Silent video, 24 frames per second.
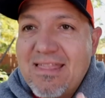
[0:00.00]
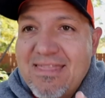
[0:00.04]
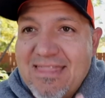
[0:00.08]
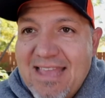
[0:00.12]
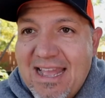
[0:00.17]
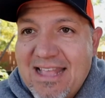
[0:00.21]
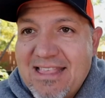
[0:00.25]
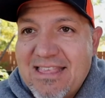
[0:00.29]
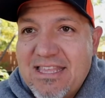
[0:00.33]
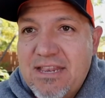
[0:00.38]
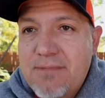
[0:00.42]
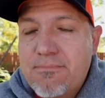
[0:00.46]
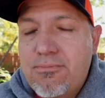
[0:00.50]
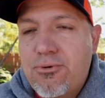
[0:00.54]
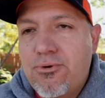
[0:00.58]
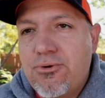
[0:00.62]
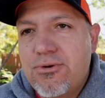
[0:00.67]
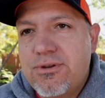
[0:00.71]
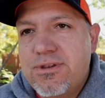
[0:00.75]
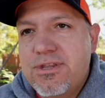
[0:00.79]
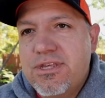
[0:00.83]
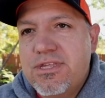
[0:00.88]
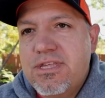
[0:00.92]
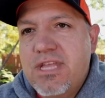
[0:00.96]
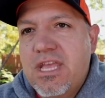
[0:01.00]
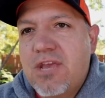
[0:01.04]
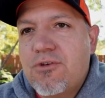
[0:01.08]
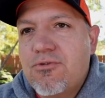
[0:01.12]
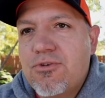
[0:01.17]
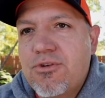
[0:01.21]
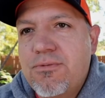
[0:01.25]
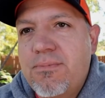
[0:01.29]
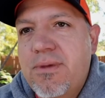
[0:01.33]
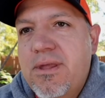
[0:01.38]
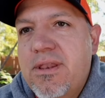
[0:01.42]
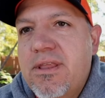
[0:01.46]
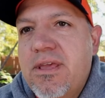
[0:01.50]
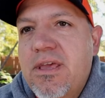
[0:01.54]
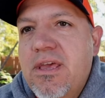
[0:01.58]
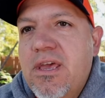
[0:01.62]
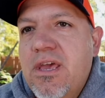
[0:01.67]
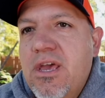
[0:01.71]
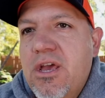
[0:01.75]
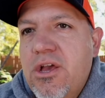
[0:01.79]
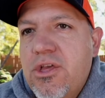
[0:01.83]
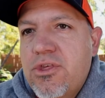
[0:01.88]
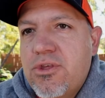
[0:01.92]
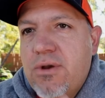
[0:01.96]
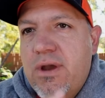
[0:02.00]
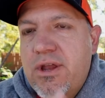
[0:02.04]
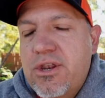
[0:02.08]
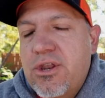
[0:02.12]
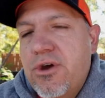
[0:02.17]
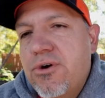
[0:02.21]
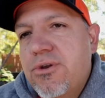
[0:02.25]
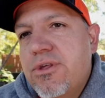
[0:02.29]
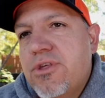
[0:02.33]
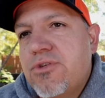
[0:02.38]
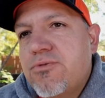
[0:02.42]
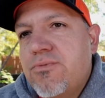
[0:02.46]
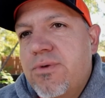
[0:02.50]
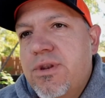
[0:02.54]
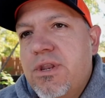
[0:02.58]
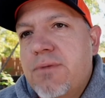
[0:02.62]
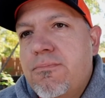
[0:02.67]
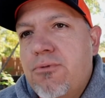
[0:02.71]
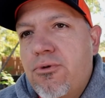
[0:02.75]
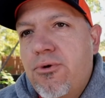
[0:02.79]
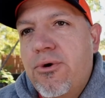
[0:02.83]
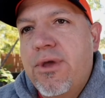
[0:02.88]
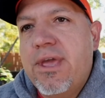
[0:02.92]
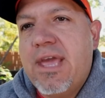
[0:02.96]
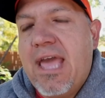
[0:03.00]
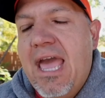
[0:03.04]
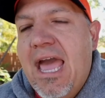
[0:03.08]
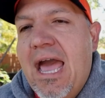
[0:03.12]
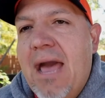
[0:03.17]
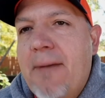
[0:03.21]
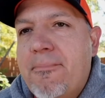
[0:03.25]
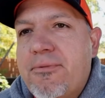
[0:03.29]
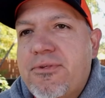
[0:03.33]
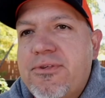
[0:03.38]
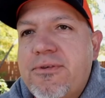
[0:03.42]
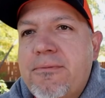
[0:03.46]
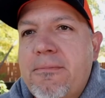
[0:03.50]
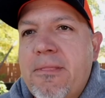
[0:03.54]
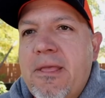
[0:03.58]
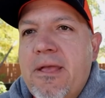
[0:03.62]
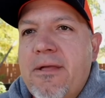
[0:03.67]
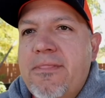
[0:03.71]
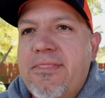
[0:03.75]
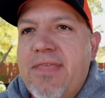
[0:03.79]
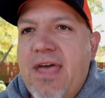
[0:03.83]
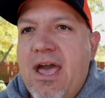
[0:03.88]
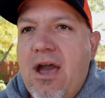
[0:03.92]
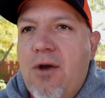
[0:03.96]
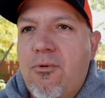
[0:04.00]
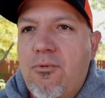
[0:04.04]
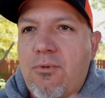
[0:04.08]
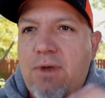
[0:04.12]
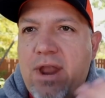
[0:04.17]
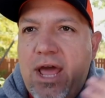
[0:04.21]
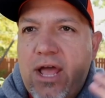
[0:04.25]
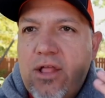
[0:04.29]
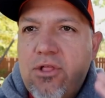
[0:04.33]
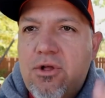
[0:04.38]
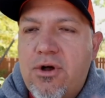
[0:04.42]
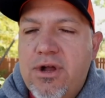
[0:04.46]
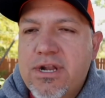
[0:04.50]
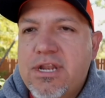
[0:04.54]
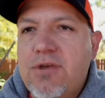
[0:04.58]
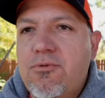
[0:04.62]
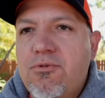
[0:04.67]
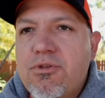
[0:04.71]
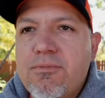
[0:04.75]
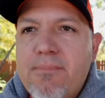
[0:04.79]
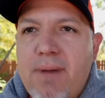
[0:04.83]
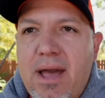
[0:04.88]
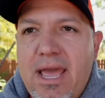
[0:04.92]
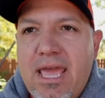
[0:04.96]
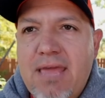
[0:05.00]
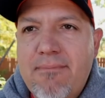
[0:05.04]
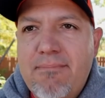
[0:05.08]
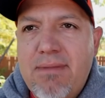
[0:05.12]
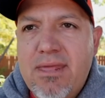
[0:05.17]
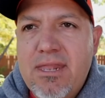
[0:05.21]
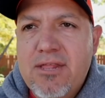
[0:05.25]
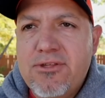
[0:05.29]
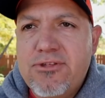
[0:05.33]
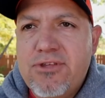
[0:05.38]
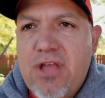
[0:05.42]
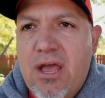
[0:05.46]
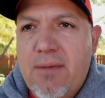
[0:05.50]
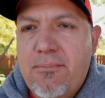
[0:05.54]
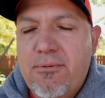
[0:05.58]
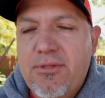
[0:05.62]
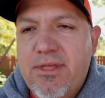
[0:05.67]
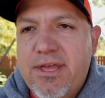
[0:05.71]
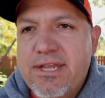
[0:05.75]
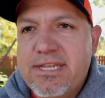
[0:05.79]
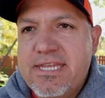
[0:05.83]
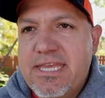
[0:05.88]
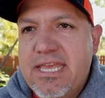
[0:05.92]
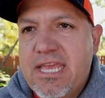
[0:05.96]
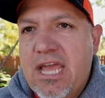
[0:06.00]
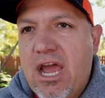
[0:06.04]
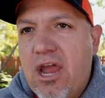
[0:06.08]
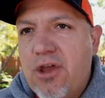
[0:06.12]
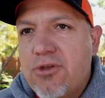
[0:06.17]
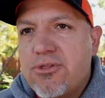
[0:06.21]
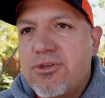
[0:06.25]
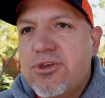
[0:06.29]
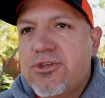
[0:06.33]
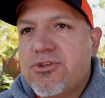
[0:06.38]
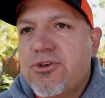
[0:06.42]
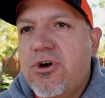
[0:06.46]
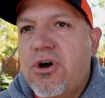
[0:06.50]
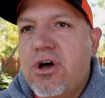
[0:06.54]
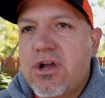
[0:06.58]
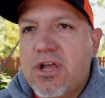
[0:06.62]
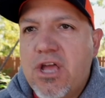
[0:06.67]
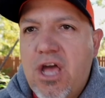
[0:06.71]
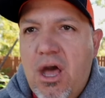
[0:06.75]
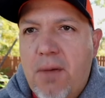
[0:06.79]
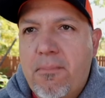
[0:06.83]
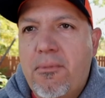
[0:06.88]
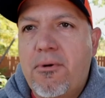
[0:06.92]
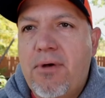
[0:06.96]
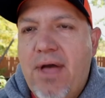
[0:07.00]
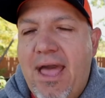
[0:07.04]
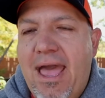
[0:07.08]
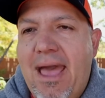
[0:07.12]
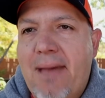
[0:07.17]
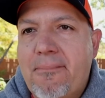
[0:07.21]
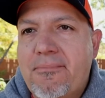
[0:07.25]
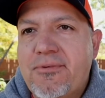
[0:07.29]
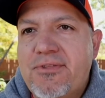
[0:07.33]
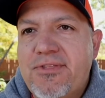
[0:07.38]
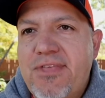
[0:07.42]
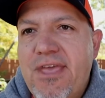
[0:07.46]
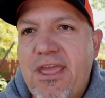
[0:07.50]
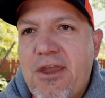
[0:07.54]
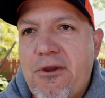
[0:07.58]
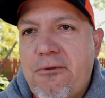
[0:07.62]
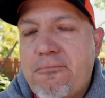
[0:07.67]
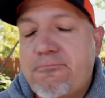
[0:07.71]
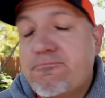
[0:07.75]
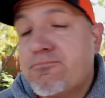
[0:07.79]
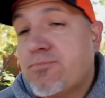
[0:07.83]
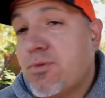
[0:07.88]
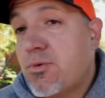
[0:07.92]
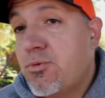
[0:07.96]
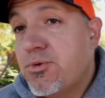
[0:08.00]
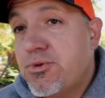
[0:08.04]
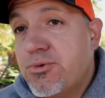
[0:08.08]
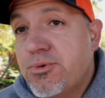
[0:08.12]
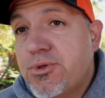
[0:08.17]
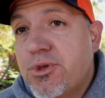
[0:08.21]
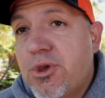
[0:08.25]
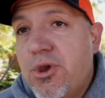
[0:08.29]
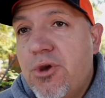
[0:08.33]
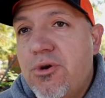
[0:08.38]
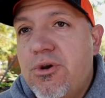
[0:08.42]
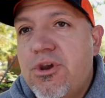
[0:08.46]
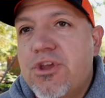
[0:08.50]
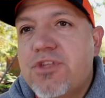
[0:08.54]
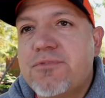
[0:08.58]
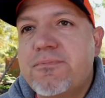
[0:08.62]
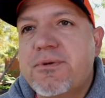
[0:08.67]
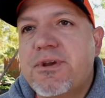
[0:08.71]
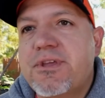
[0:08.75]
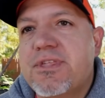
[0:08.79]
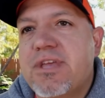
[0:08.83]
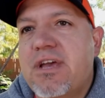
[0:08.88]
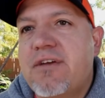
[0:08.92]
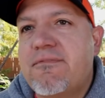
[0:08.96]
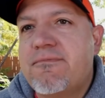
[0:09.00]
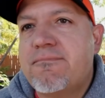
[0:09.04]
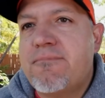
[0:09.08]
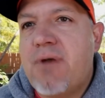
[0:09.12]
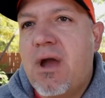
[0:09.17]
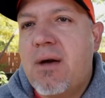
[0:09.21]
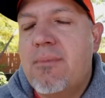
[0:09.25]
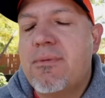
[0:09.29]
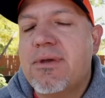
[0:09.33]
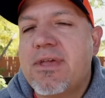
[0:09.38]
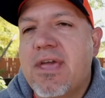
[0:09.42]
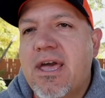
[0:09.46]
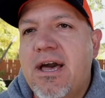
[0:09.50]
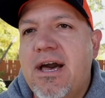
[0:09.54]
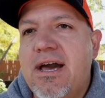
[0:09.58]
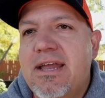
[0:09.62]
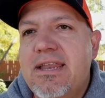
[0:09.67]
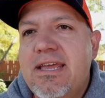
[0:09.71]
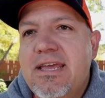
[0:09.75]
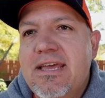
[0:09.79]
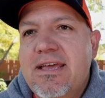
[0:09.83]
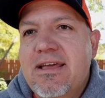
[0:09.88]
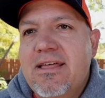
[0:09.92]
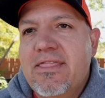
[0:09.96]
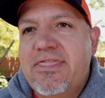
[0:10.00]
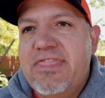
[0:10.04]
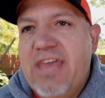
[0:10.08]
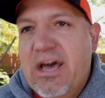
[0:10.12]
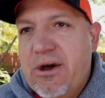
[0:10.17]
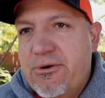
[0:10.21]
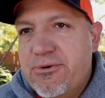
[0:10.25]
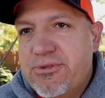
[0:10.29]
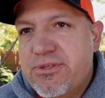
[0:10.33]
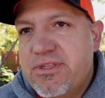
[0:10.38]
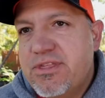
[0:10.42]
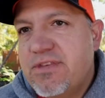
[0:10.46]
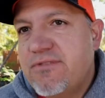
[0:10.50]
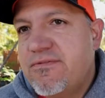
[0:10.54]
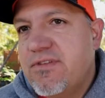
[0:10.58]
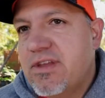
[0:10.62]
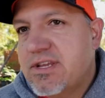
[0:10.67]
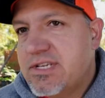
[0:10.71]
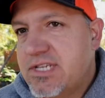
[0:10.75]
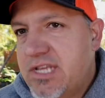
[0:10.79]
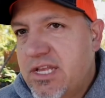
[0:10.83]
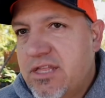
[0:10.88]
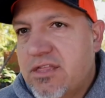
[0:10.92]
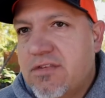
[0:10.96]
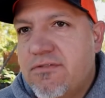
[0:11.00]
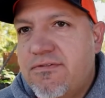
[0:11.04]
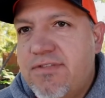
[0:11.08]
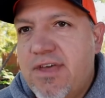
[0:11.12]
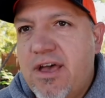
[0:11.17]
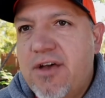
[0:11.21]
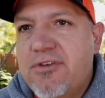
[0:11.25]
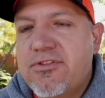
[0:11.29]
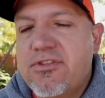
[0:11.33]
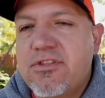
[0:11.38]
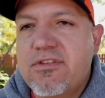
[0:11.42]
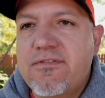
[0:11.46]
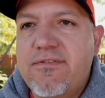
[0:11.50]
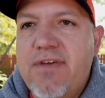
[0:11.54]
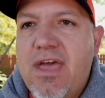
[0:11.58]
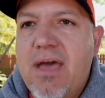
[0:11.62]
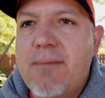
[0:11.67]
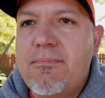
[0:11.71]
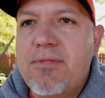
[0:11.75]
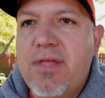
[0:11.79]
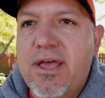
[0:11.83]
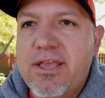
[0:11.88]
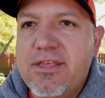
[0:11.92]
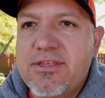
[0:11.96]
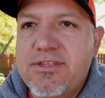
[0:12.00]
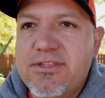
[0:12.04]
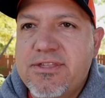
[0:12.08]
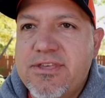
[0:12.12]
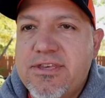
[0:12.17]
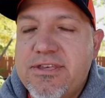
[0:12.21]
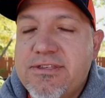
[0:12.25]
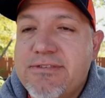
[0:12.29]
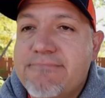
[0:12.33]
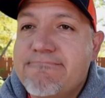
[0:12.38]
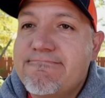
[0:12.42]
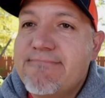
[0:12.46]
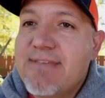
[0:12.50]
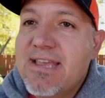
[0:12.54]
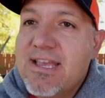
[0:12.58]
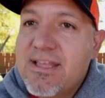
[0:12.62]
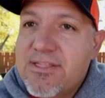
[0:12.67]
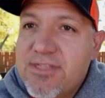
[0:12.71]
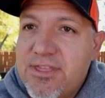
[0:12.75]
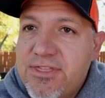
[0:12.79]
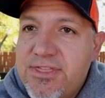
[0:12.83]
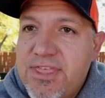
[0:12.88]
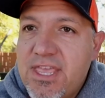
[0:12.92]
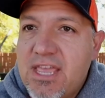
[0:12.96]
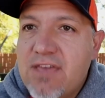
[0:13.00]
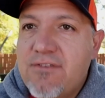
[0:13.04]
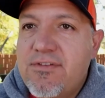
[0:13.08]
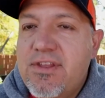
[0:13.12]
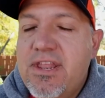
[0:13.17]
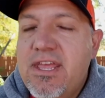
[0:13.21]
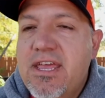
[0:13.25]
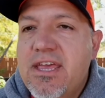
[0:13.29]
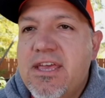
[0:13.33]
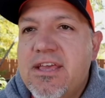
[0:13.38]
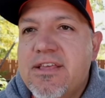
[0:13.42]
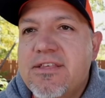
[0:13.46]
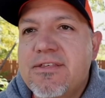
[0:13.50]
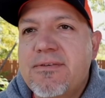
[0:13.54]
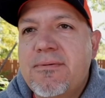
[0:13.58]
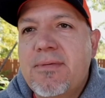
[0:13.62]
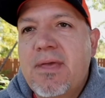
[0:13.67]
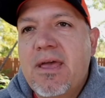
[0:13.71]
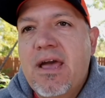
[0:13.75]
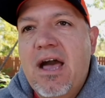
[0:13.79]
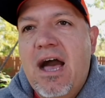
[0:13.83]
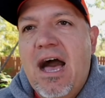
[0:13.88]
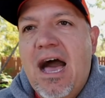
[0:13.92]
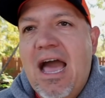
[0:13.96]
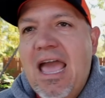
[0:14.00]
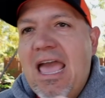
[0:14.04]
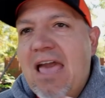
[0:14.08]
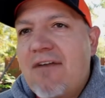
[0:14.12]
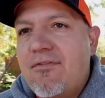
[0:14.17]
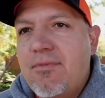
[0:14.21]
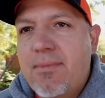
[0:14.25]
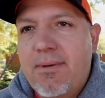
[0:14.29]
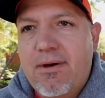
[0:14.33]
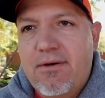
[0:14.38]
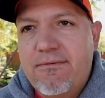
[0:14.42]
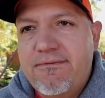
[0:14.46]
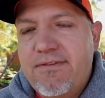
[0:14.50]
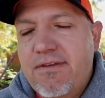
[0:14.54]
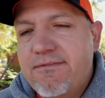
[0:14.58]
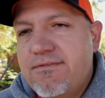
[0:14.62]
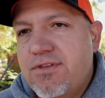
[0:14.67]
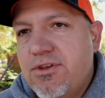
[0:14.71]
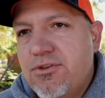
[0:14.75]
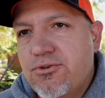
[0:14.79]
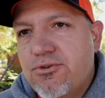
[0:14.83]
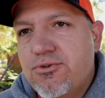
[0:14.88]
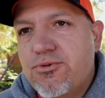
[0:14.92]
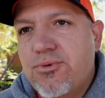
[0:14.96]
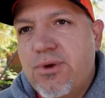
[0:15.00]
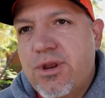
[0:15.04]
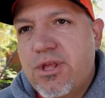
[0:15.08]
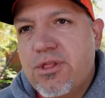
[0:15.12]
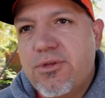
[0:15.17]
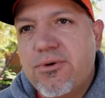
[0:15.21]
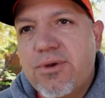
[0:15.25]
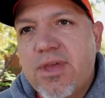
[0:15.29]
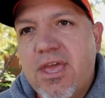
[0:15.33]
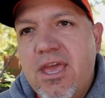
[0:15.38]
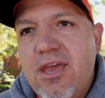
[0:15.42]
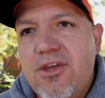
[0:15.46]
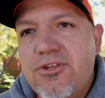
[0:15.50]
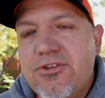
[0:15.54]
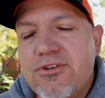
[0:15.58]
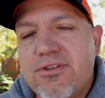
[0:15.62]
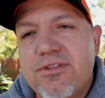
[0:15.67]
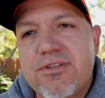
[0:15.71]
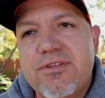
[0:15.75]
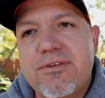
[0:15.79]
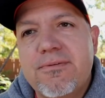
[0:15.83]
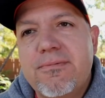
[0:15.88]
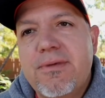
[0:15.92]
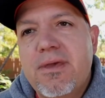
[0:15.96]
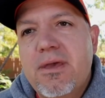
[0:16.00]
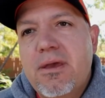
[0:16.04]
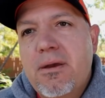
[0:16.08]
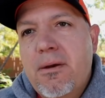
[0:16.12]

That's an important distinguishment. So I noticed when deploying apps that when I logged in with my unmanaged Apple ID, I only saw a couple apps there, which was curious because I've probably got thousands, if not tens of thousands of app licenses. The thing of it is, I have about 15 or 20 locations.